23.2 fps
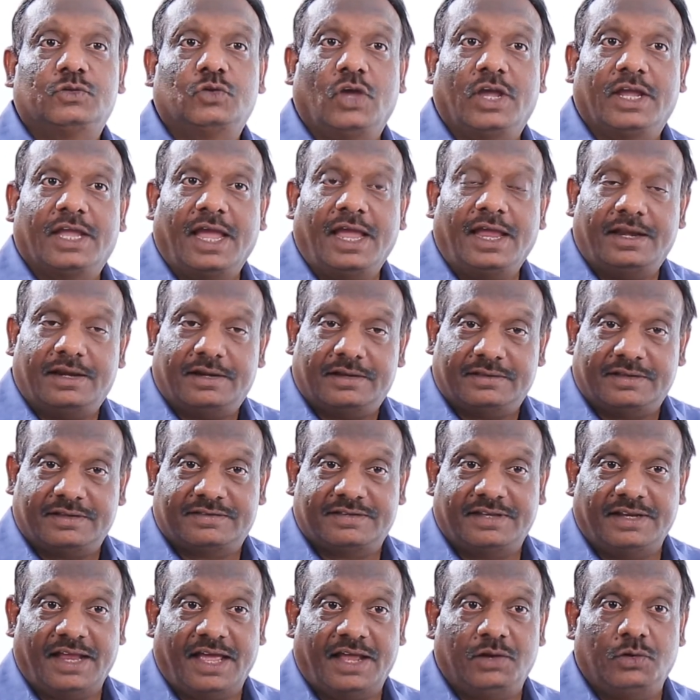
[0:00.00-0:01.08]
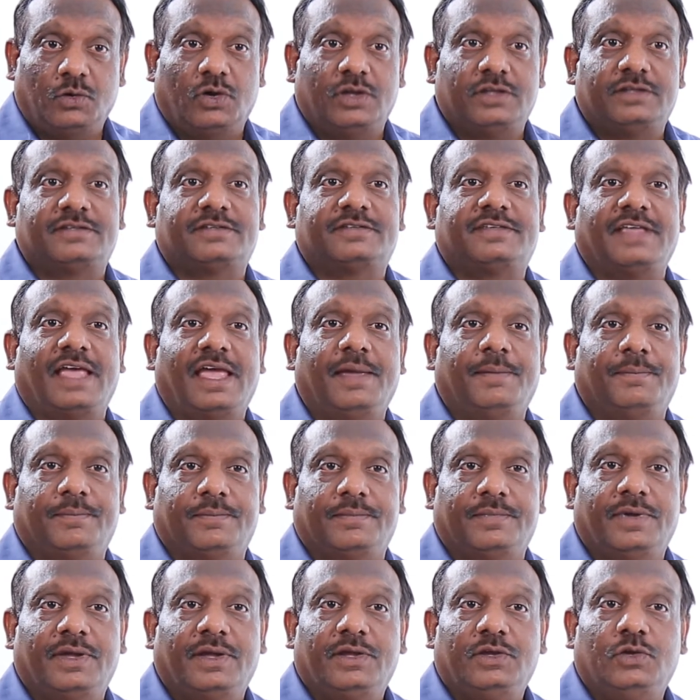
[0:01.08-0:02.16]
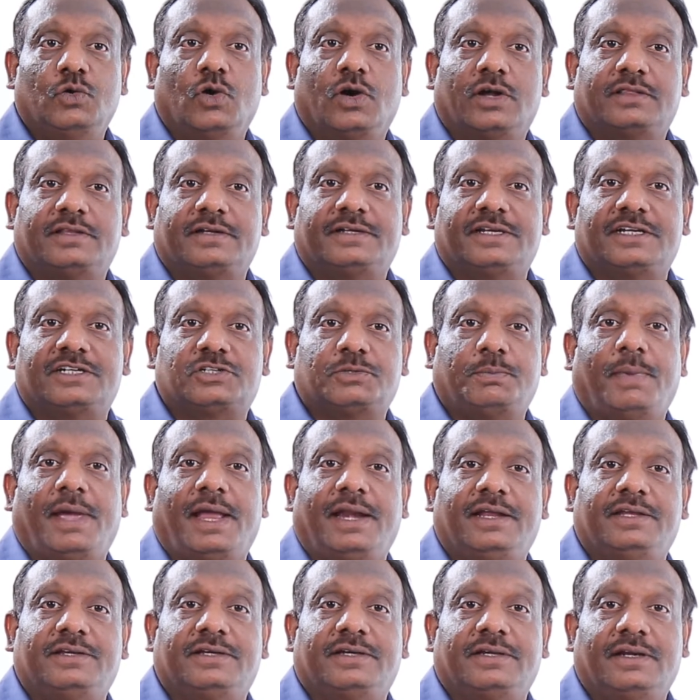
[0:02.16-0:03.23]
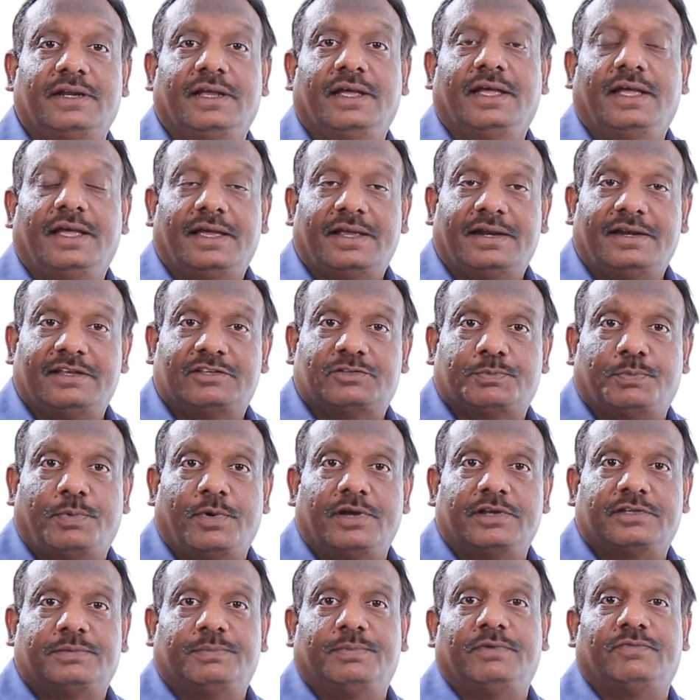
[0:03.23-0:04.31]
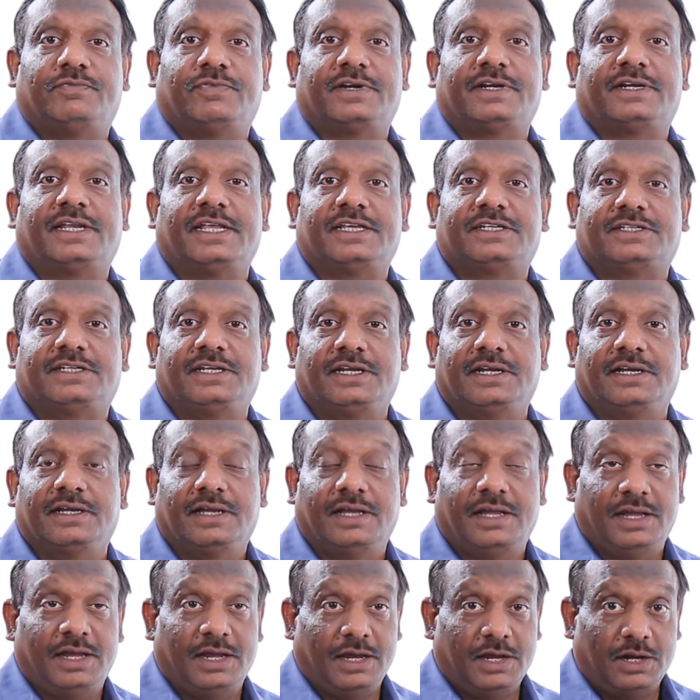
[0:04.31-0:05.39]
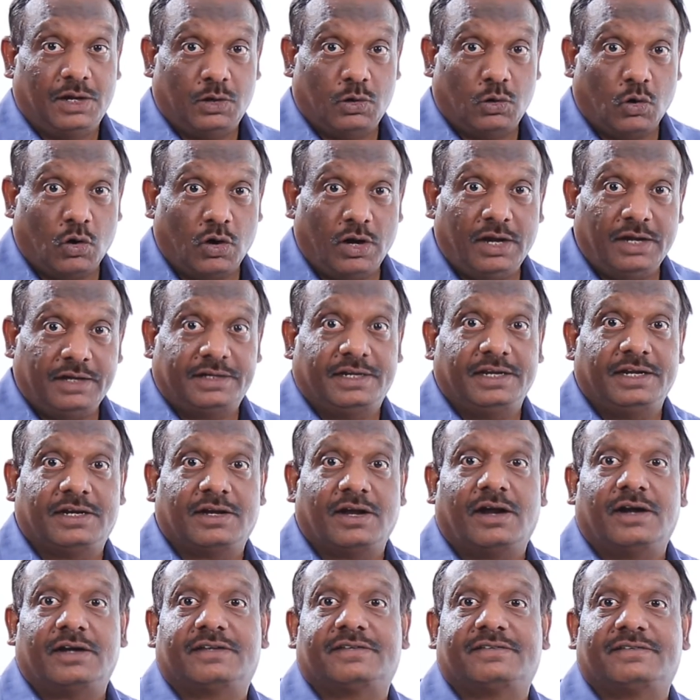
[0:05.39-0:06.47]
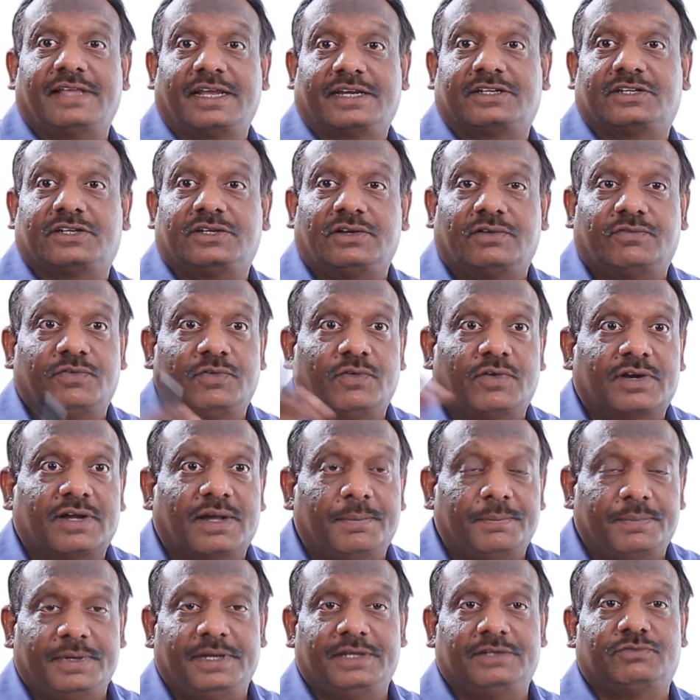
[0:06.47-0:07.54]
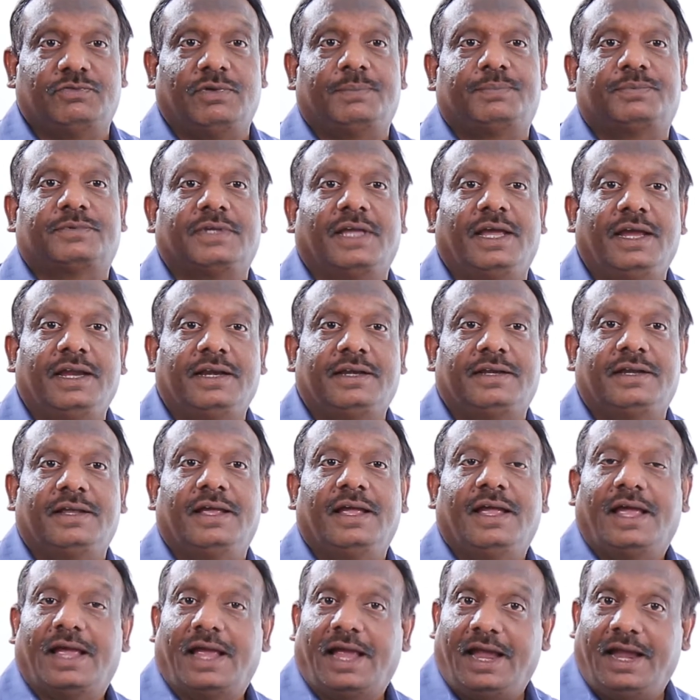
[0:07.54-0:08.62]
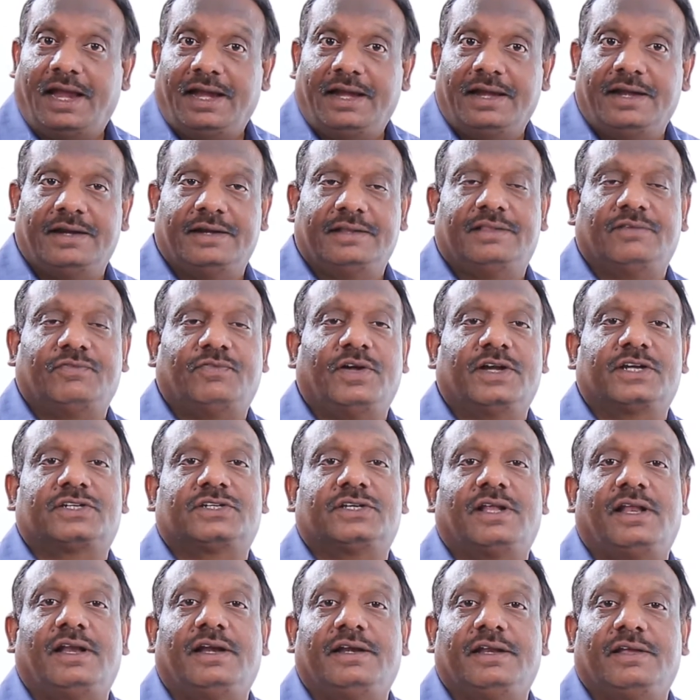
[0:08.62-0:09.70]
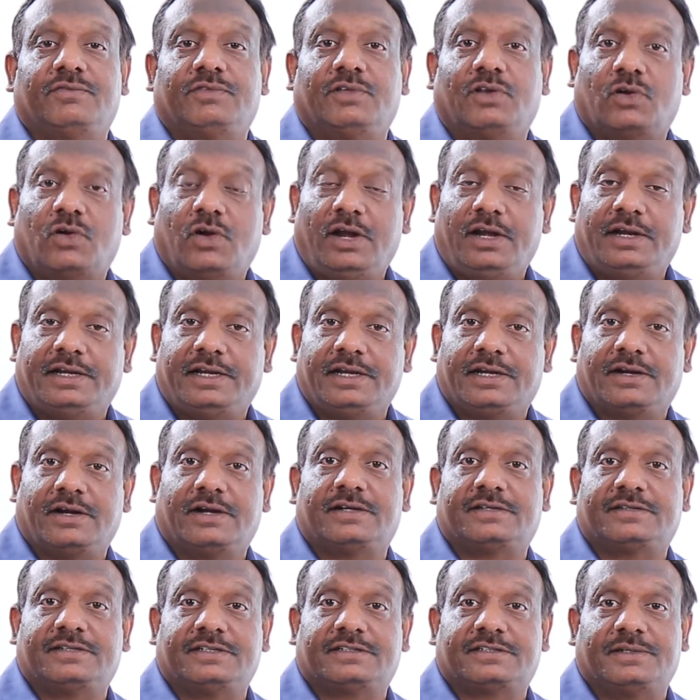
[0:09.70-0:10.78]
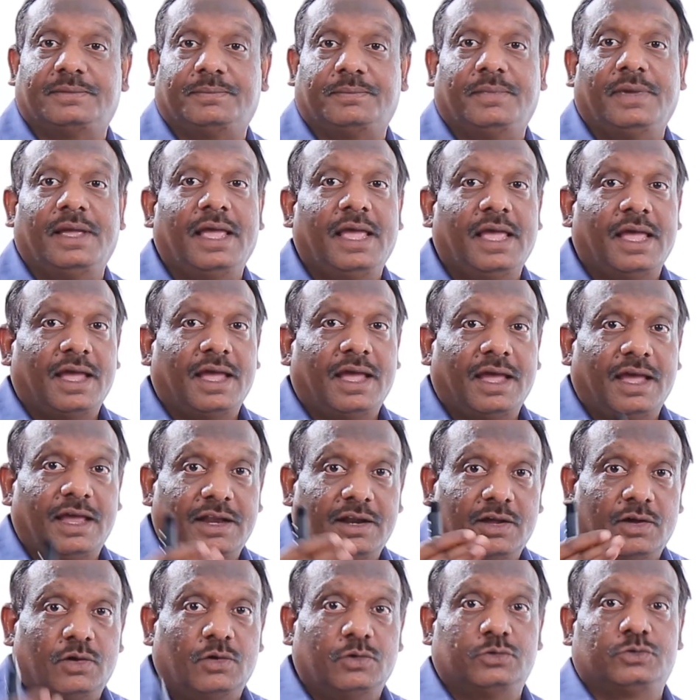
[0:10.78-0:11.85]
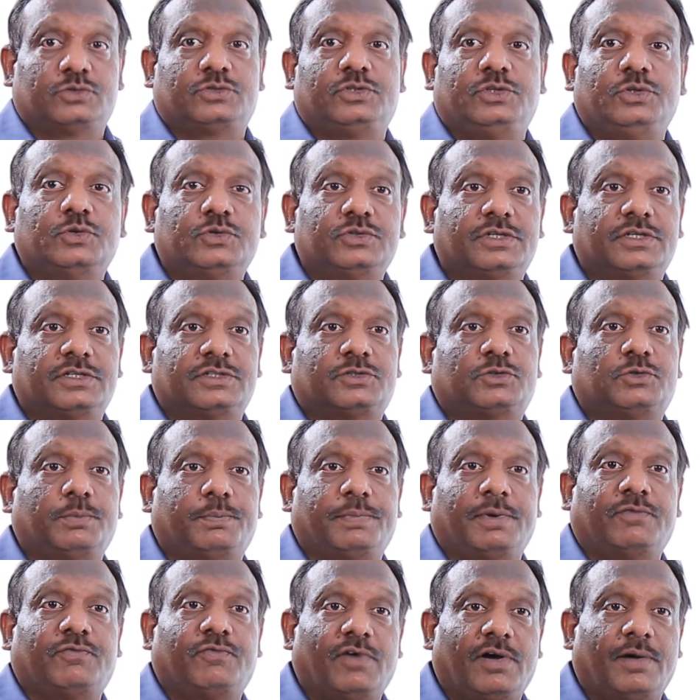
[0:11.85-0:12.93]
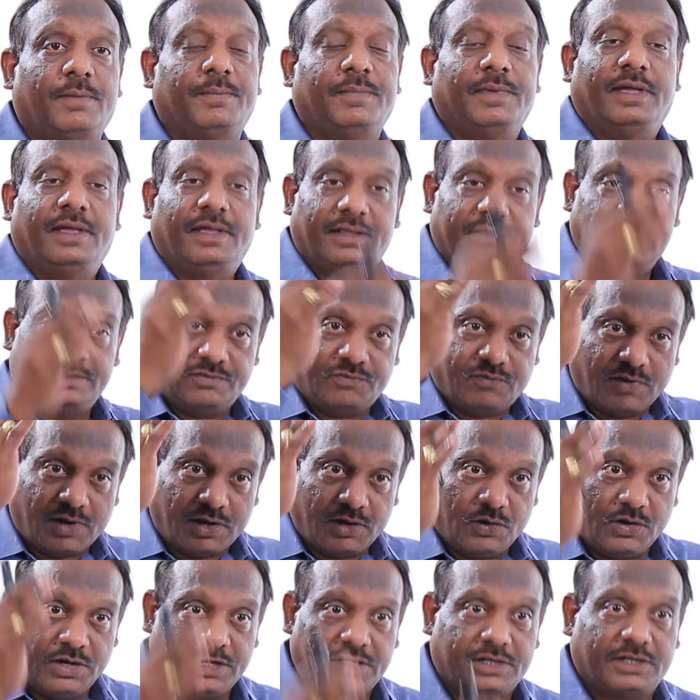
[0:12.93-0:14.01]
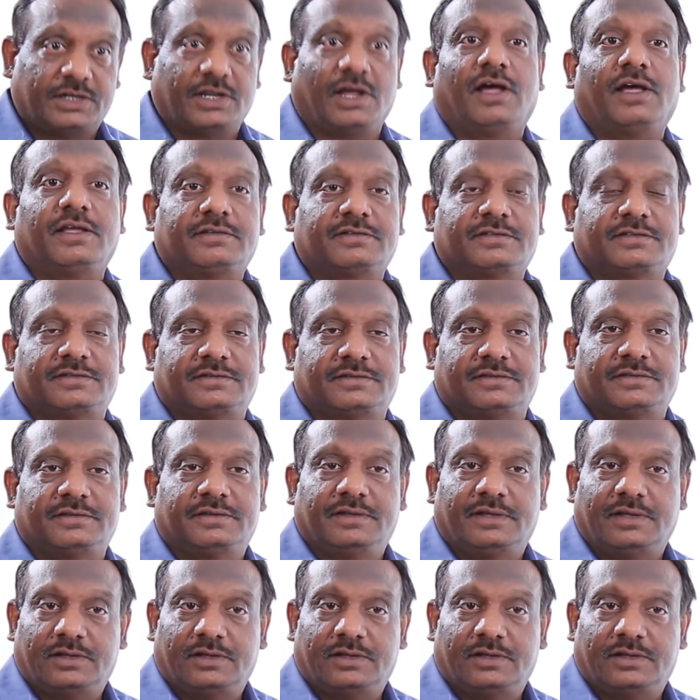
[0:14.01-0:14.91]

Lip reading: So again, the scenario is same. You are the test manager responsible for testing loyalty card section of your company's website, and the functionality of the loyalty card system allows users to perform the following tasks.